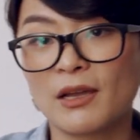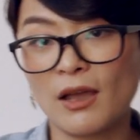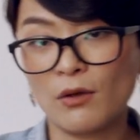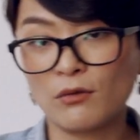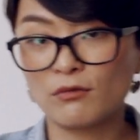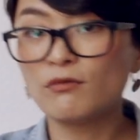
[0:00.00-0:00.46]
I
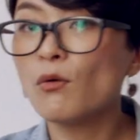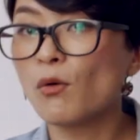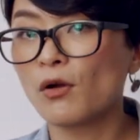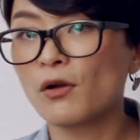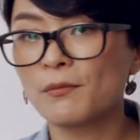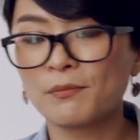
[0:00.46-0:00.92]
count
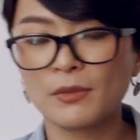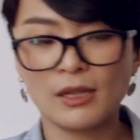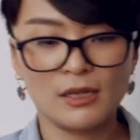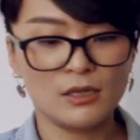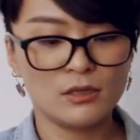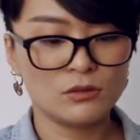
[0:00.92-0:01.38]
4.
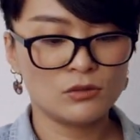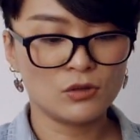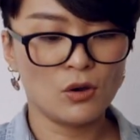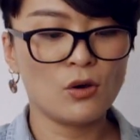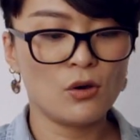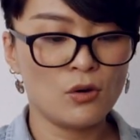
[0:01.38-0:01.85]

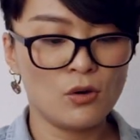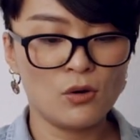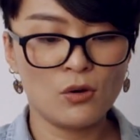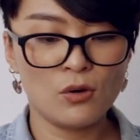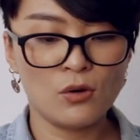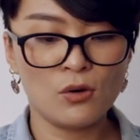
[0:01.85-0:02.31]

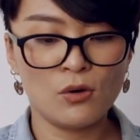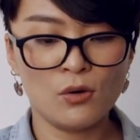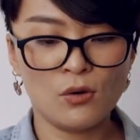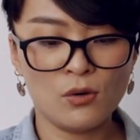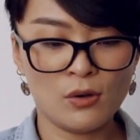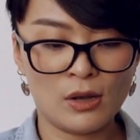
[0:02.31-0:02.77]

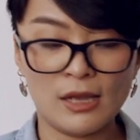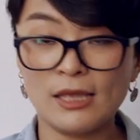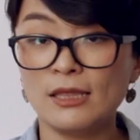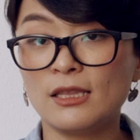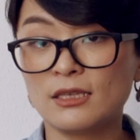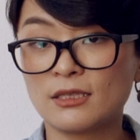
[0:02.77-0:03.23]
Do,
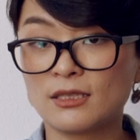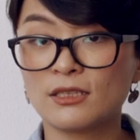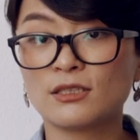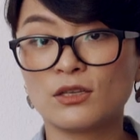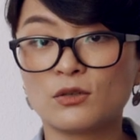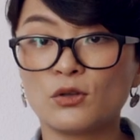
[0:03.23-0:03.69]
this
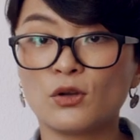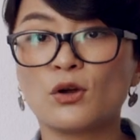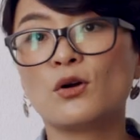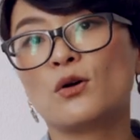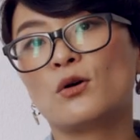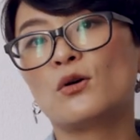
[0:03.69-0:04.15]
is the
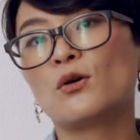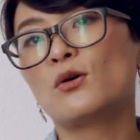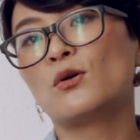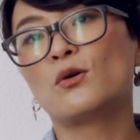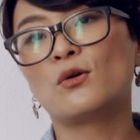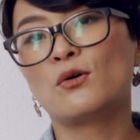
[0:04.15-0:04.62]

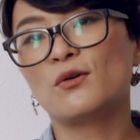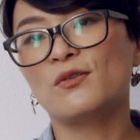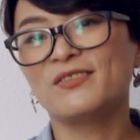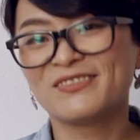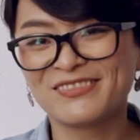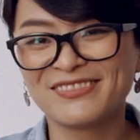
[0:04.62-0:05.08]

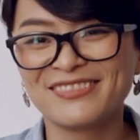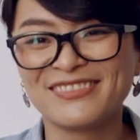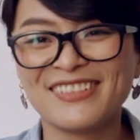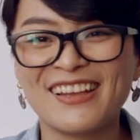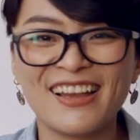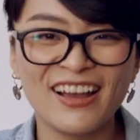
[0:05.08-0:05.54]
do.
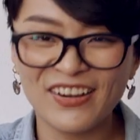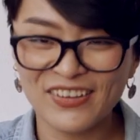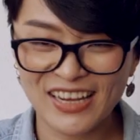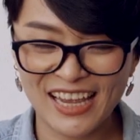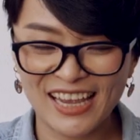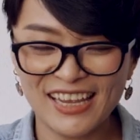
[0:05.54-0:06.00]

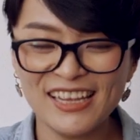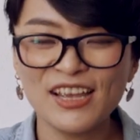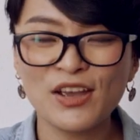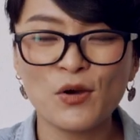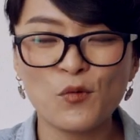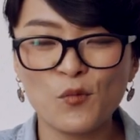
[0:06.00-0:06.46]
Okay,
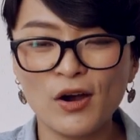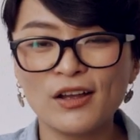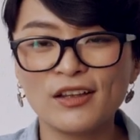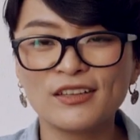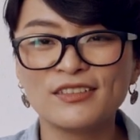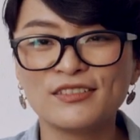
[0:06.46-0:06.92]

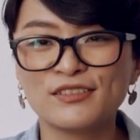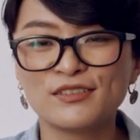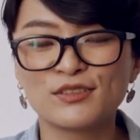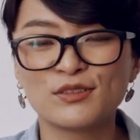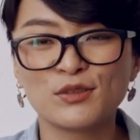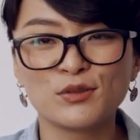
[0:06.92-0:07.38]

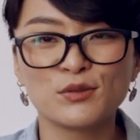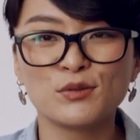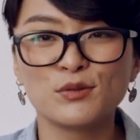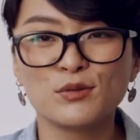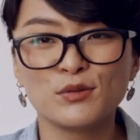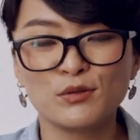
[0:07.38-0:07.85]
1,
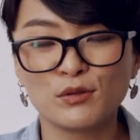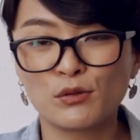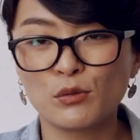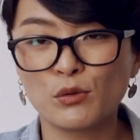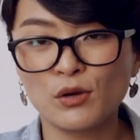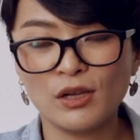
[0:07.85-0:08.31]
2,
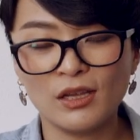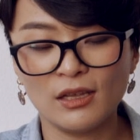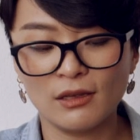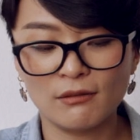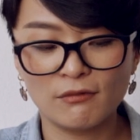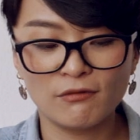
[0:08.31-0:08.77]

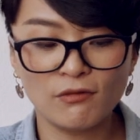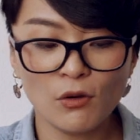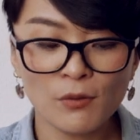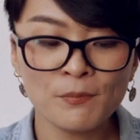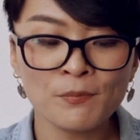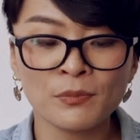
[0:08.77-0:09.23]
3,
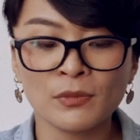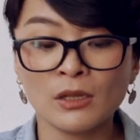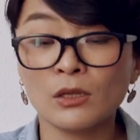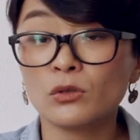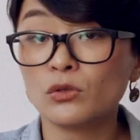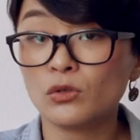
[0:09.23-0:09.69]
4.
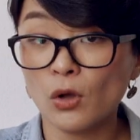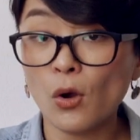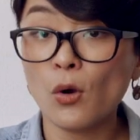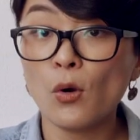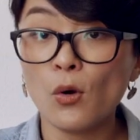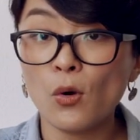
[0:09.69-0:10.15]

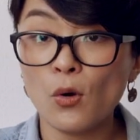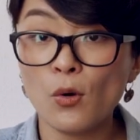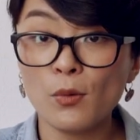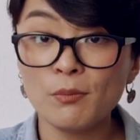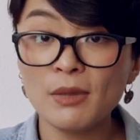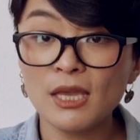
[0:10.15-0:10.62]

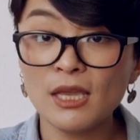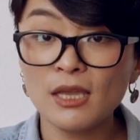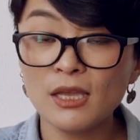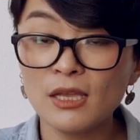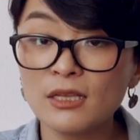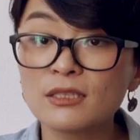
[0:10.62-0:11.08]
Do,
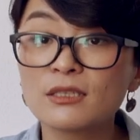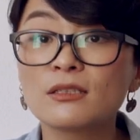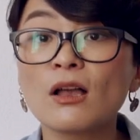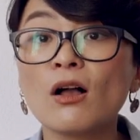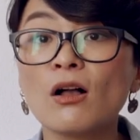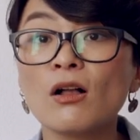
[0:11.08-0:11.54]
mi,
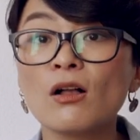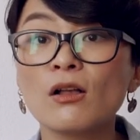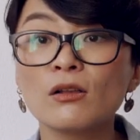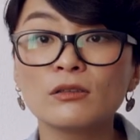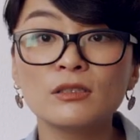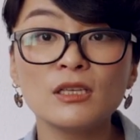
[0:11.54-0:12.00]

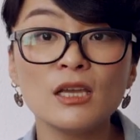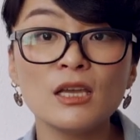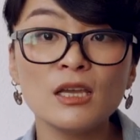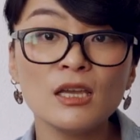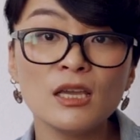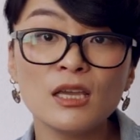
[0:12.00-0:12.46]
sol,
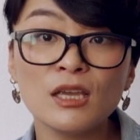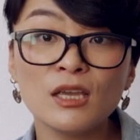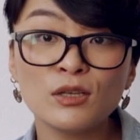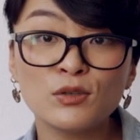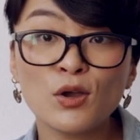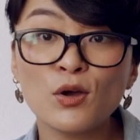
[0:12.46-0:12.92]
ti,